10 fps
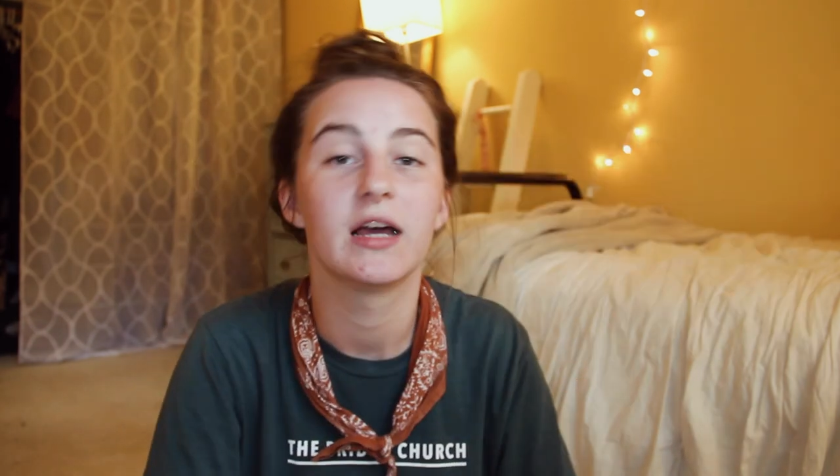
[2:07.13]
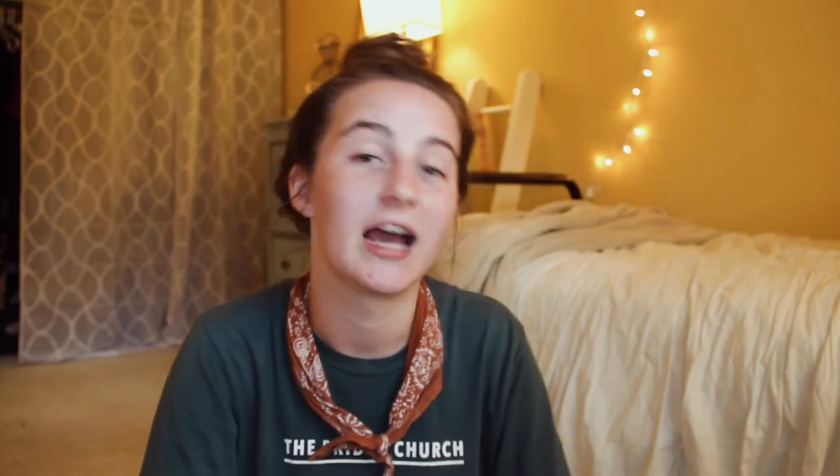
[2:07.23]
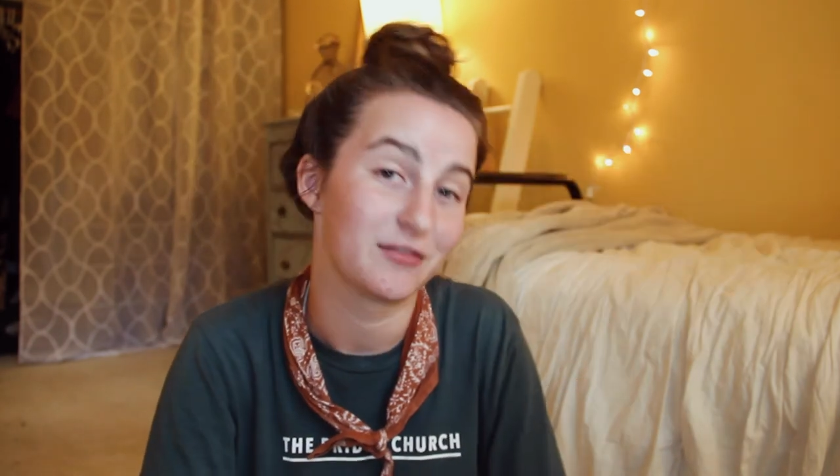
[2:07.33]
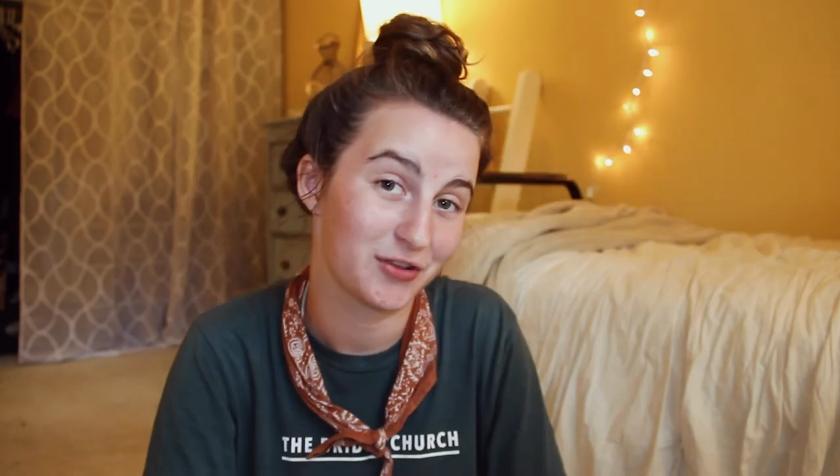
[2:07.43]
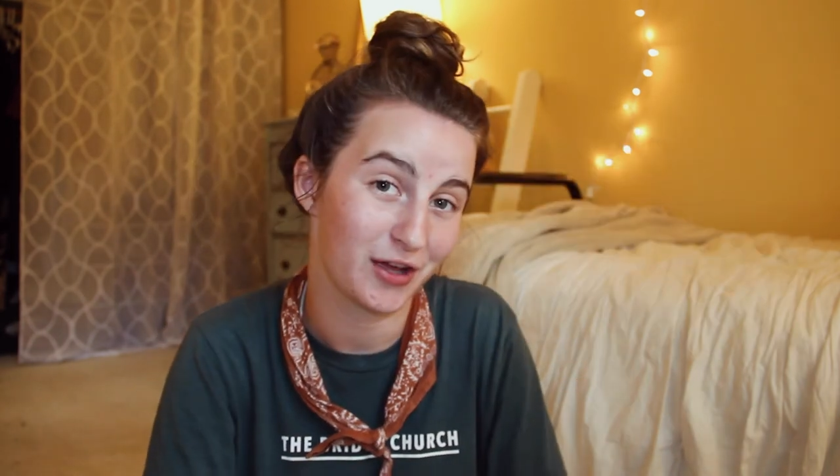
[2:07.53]

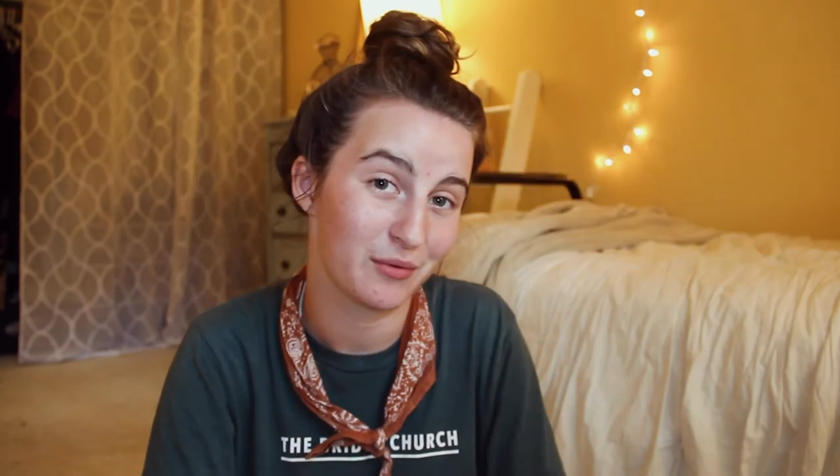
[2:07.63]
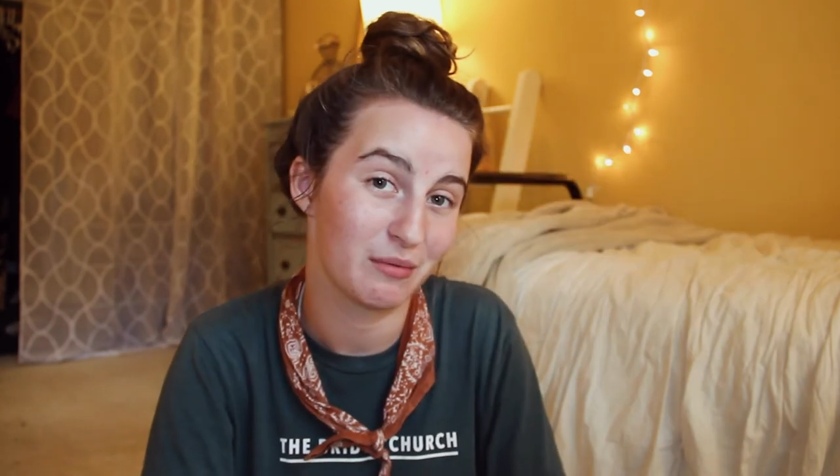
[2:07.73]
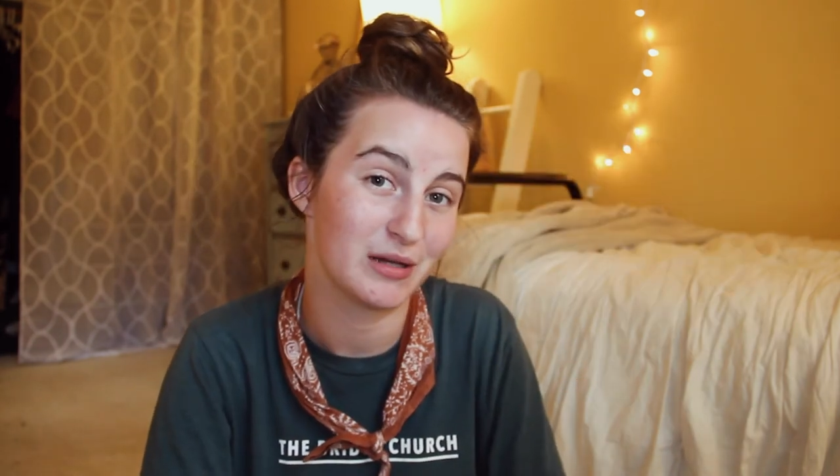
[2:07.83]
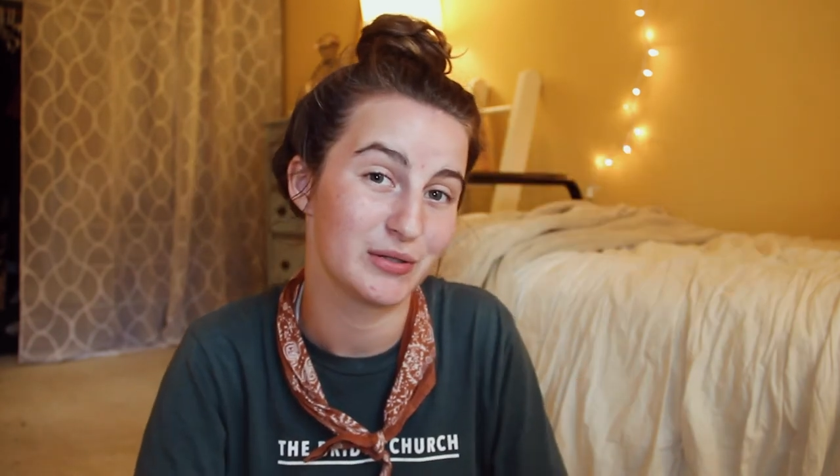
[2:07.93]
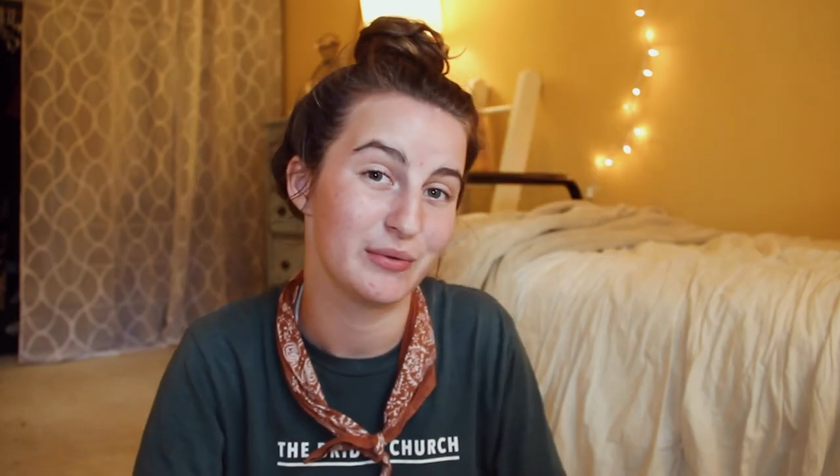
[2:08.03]
After that we
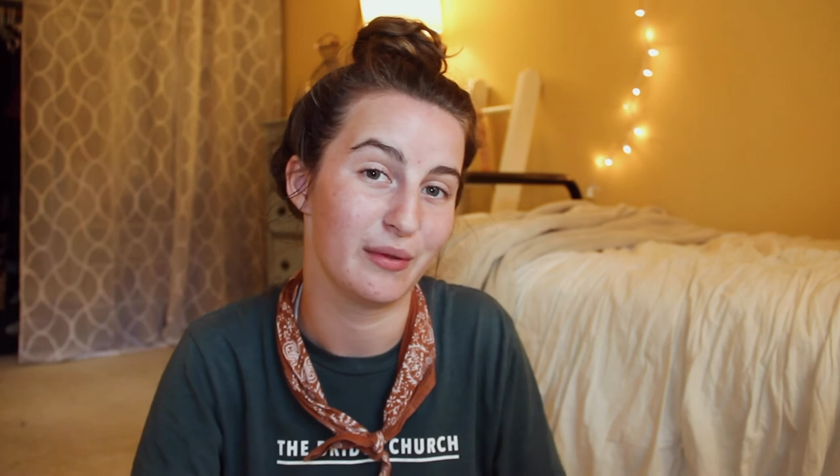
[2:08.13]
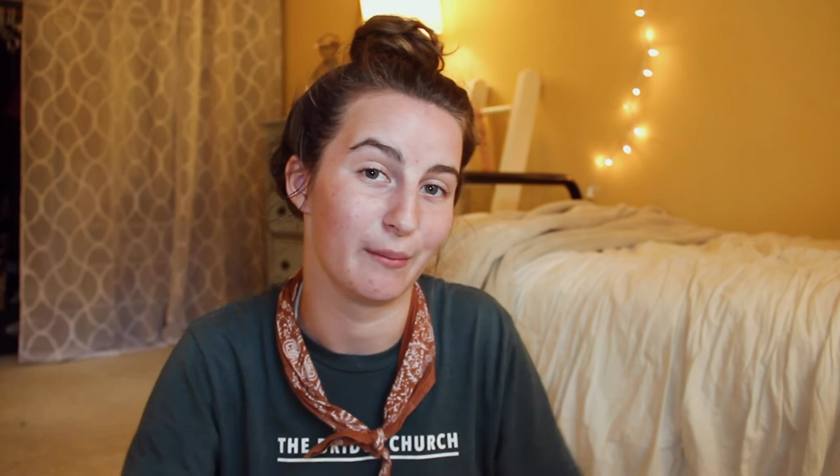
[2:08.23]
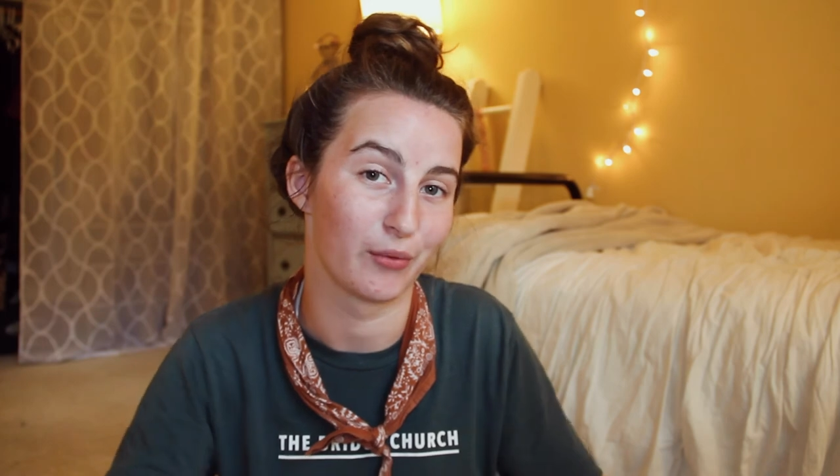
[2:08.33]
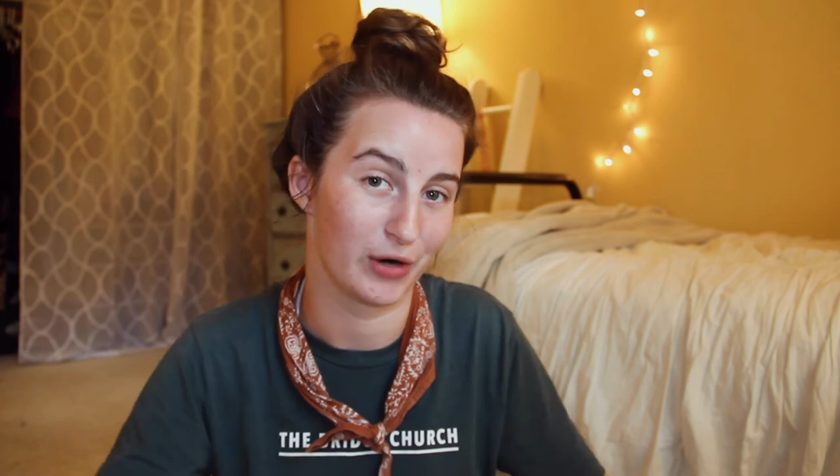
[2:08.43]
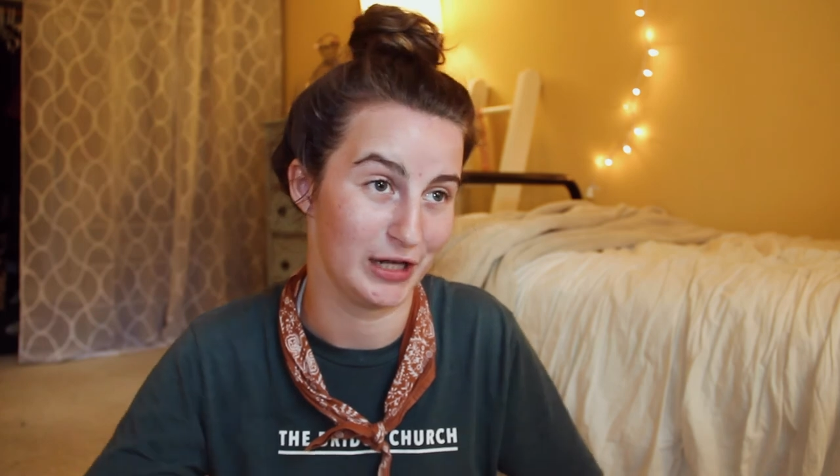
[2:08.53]
went to the
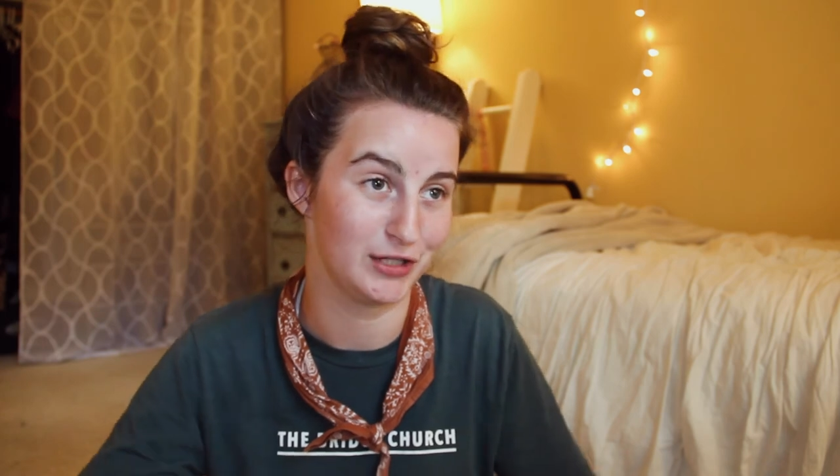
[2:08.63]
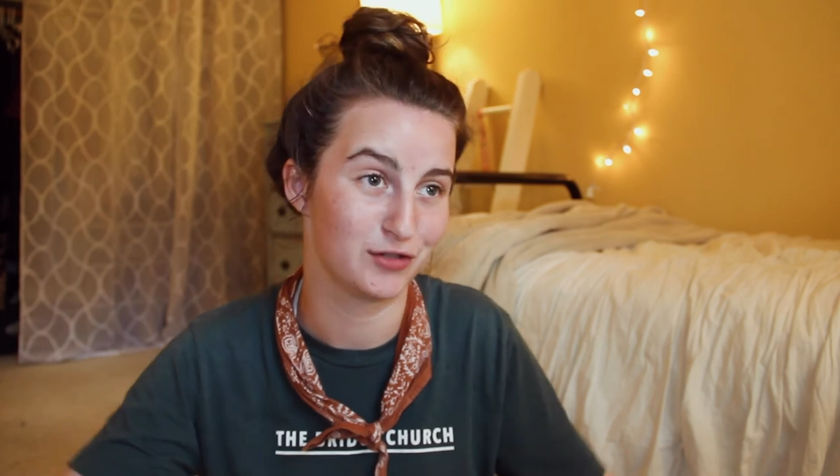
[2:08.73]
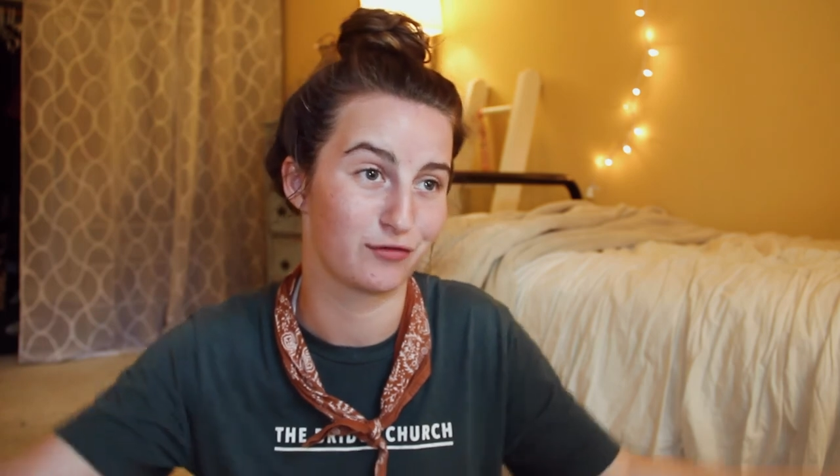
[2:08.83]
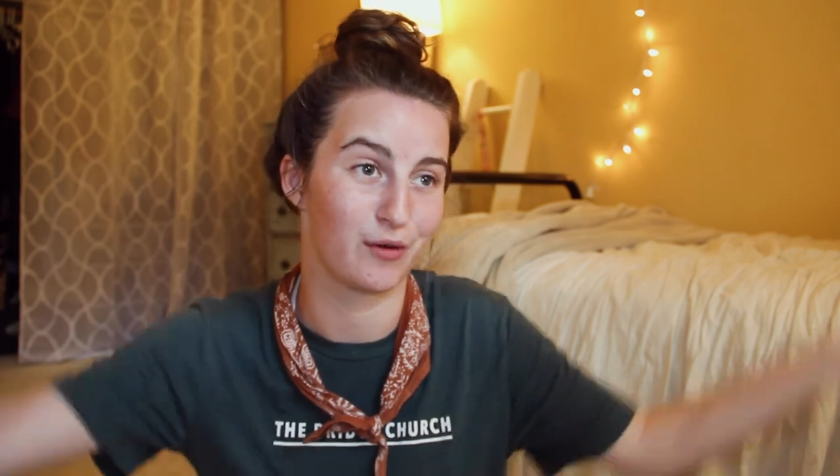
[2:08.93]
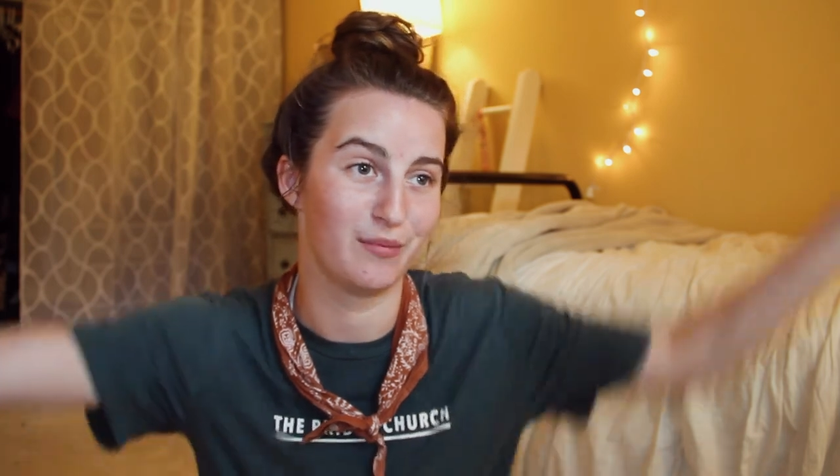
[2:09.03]

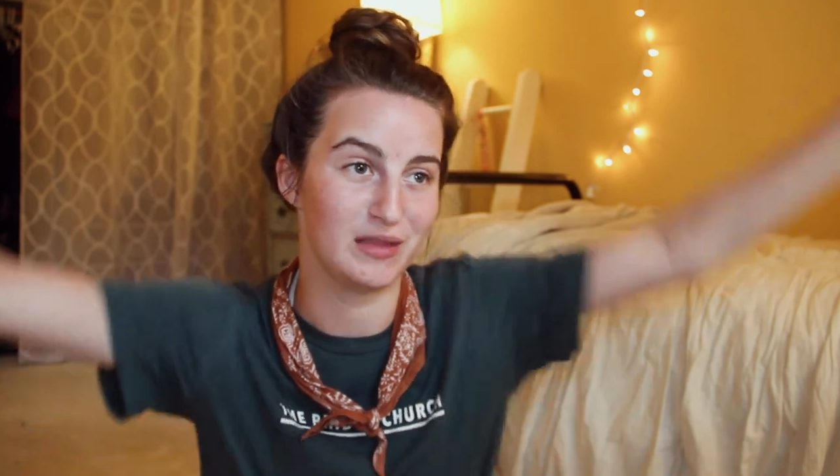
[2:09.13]
bridge from